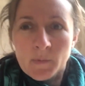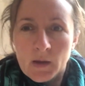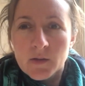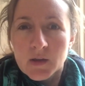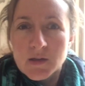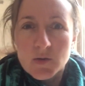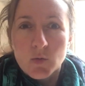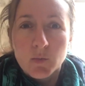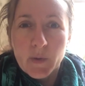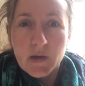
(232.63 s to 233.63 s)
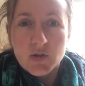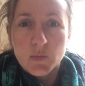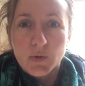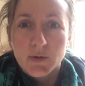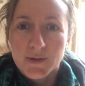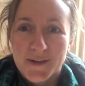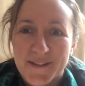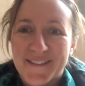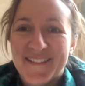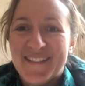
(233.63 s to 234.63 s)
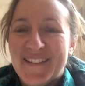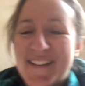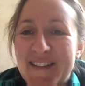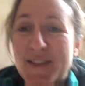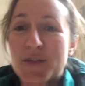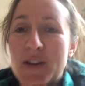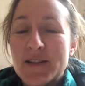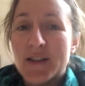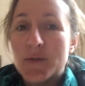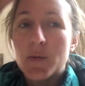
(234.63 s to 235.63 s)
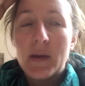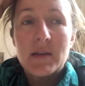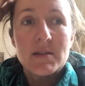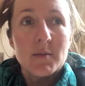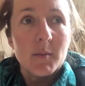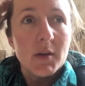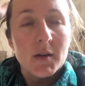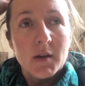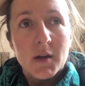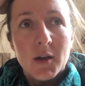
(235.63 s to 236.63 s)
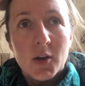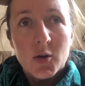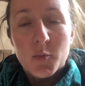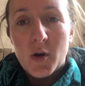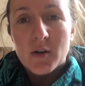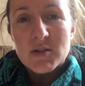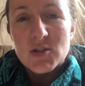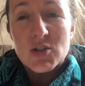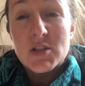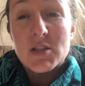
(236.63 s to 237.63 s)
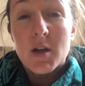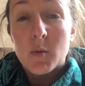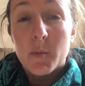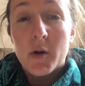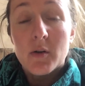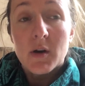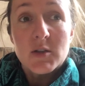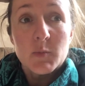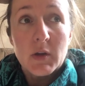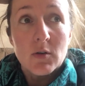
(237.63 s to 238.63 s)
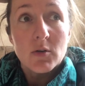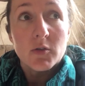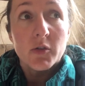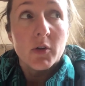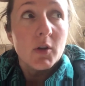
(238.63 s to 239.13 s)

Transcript: I think it's all manageable. So it's very exciting. We're making some good progress. It's just slower progress because